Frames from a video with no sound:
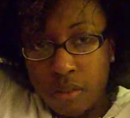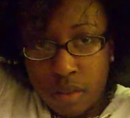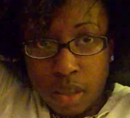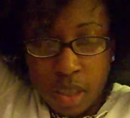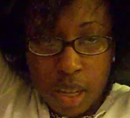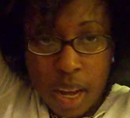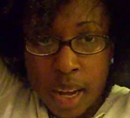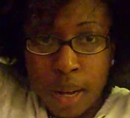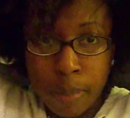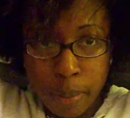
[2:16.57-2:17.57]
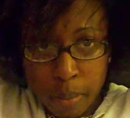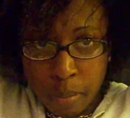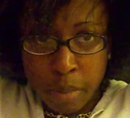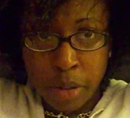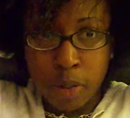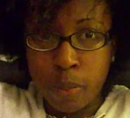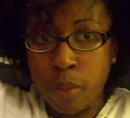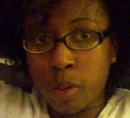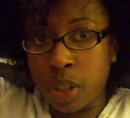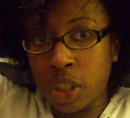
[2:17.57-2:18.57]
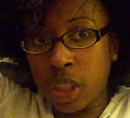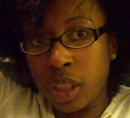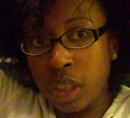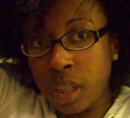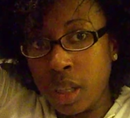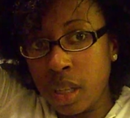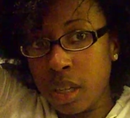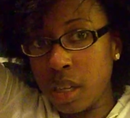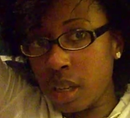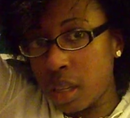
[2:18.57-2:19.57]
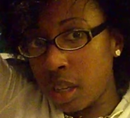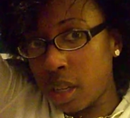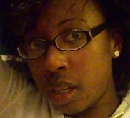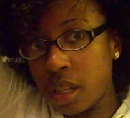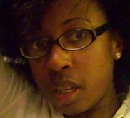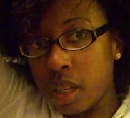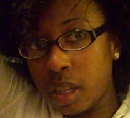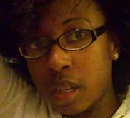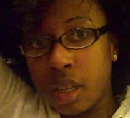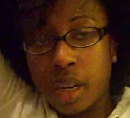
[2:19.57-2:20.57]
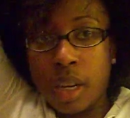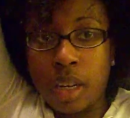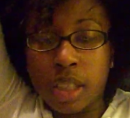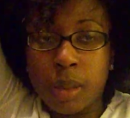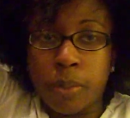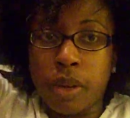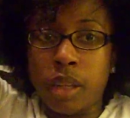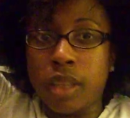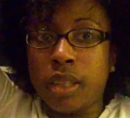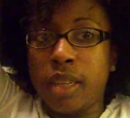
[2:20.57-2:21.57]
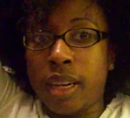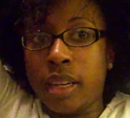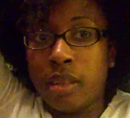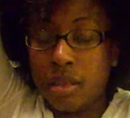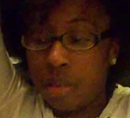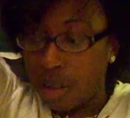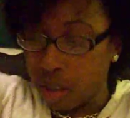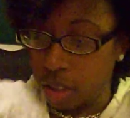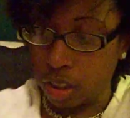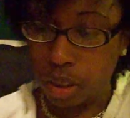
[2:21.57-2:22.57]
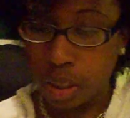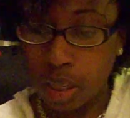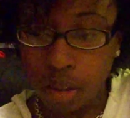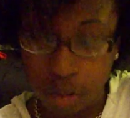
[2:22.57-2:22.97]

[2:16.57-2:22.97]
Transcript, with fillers: For the top middle portion, I'm gonna spray this down so I can stretch it out